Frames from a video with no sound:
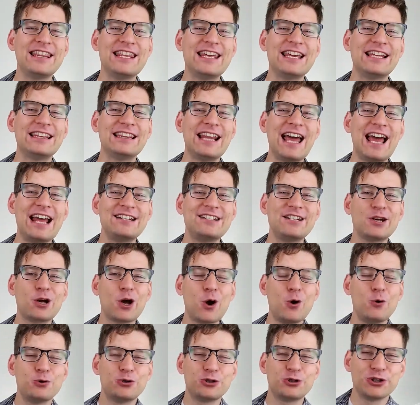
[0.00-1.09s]
the Atlantic
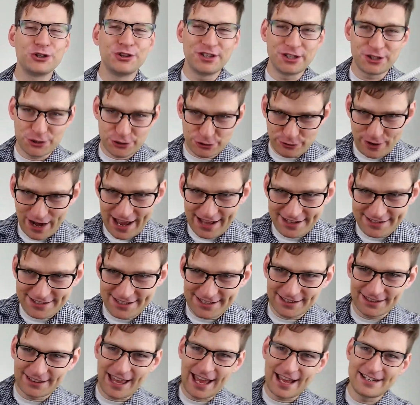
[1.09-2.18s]
Ocean, the
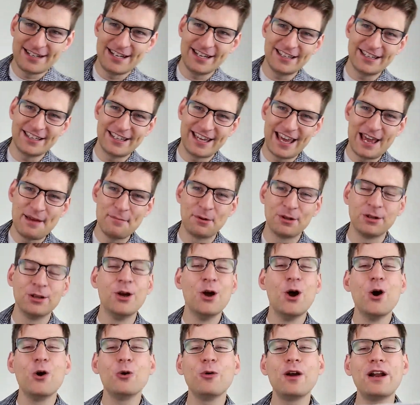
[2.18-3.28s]
transatlantic cable
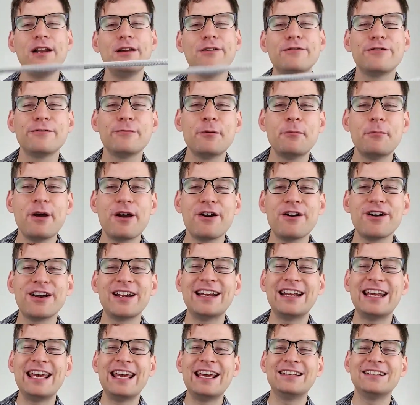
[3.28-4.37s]
running from America
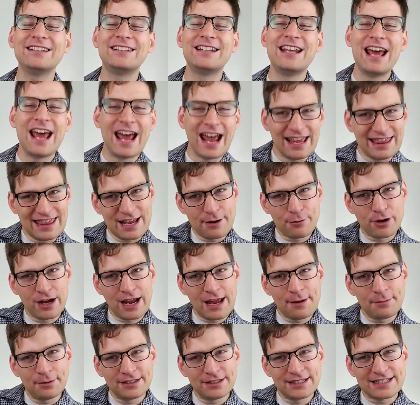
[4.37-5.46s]
to England, and they were
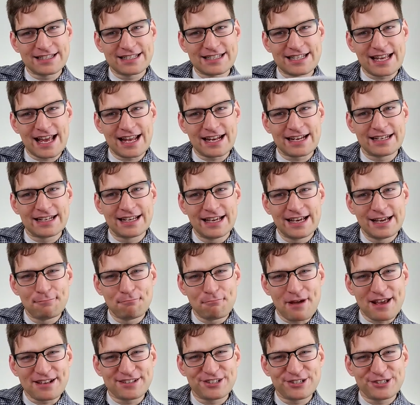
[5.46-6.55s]
able to send
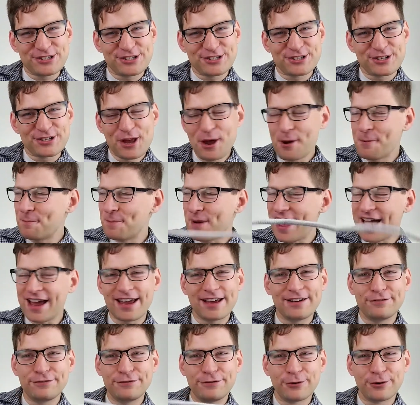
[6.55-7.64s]
messages back
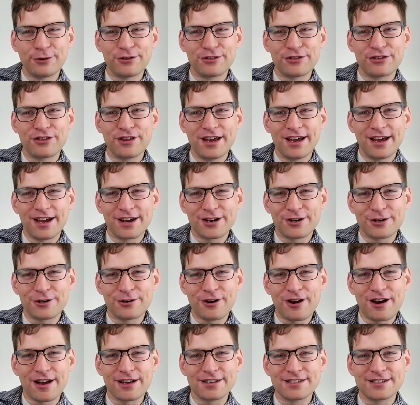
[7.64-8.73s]
and forth
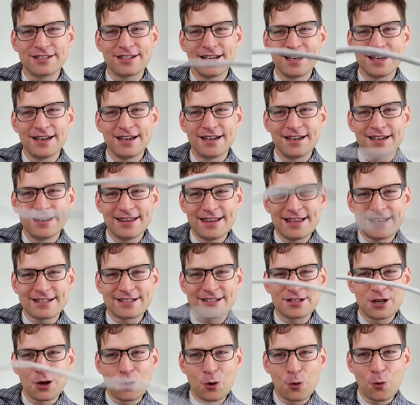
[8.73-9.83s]
across
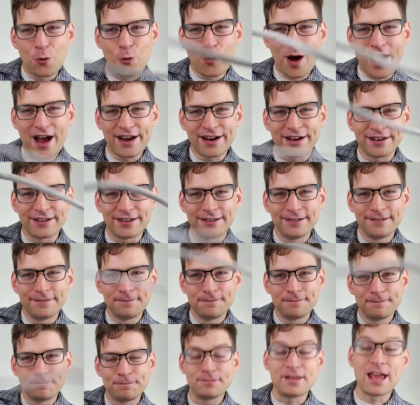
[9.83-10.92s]
this wire.
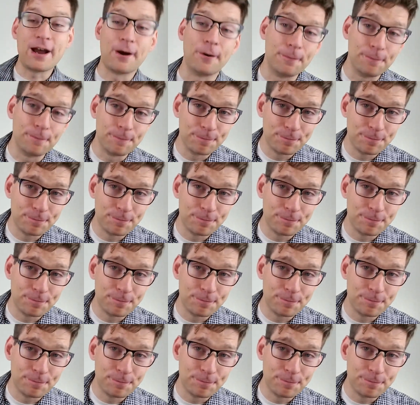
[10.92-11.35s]
Now,